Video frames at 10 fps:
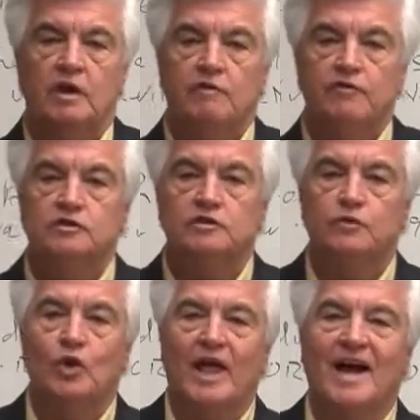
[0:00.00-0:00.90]
First of
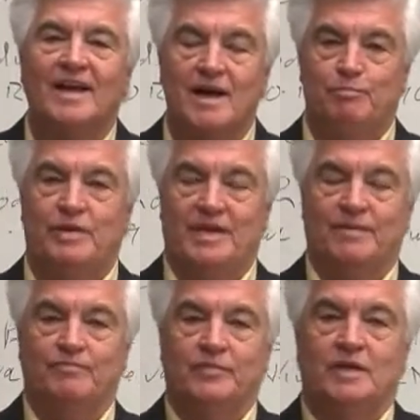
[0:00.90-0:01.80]
all, our company.
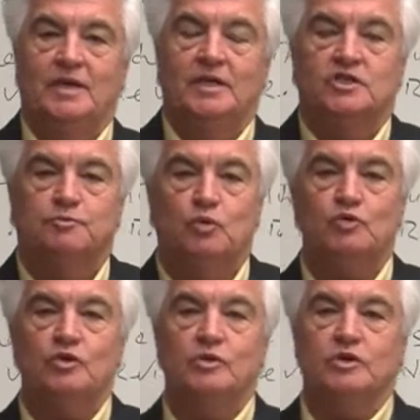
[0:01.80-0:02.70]

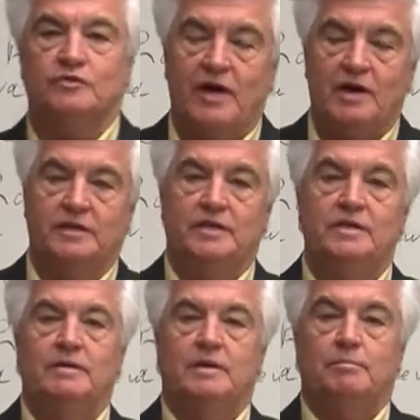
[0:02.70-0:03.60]
Sportron was
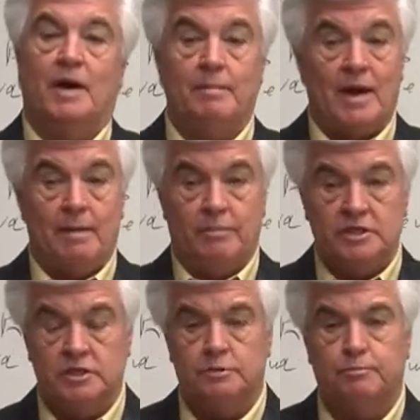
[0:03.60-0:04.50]
founded by my
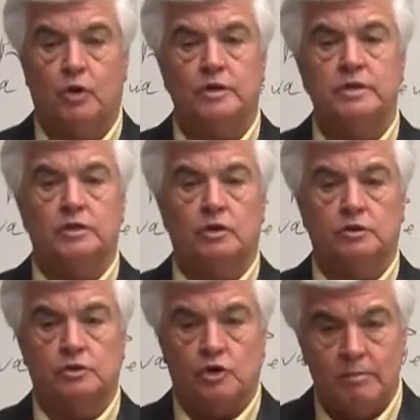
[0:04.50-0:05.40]
business partner,
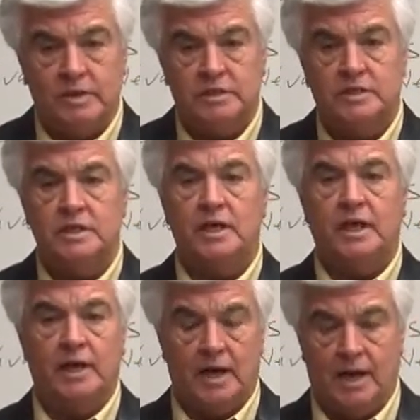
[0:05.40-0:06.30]
Dr. Tomlinson,
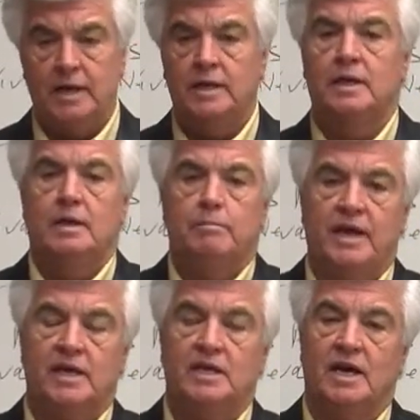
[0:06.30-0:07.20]
and I,
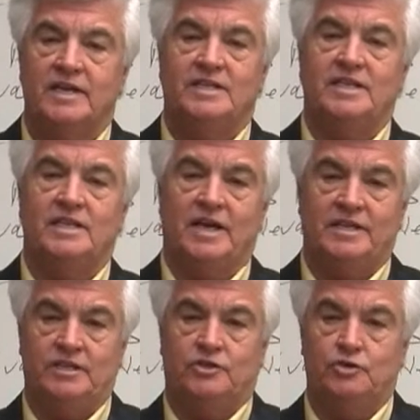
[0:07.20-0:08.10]
back in
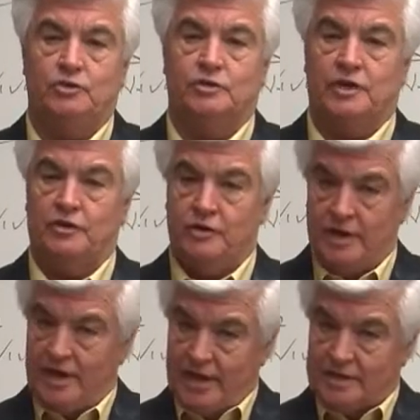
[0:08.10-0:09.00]
1992. So
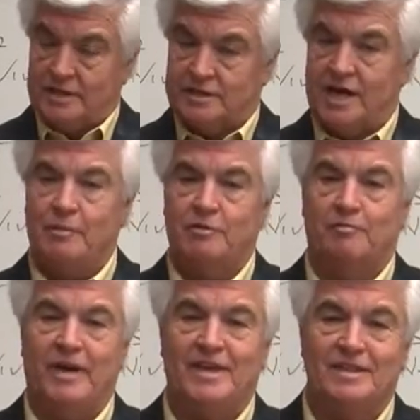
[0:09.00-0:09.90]
at the time of
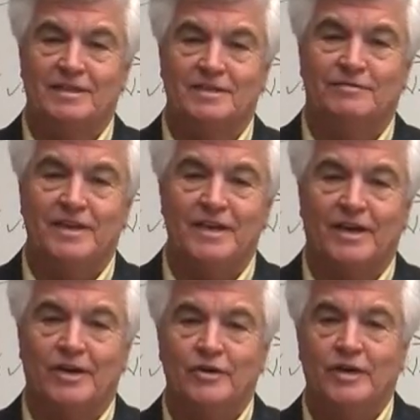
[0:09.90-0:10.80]
making this
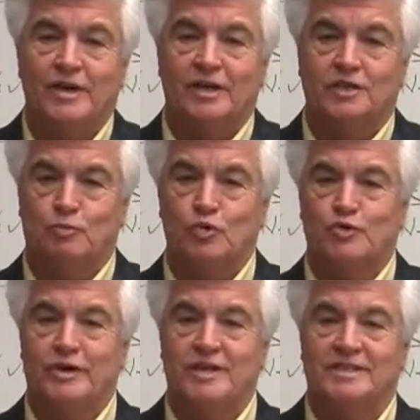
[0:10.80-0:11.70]
video,
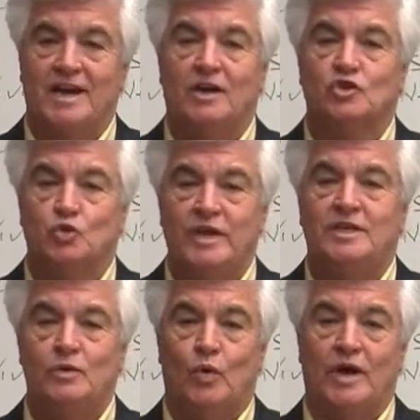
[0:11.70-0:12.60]
Sportron is now
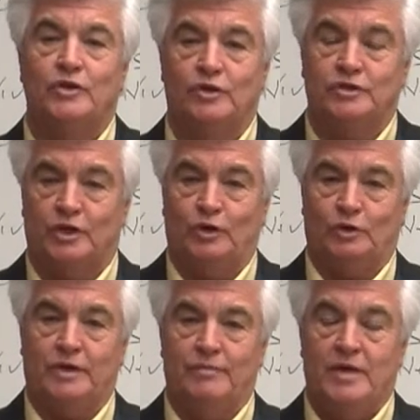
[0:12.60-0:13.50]
21 years old.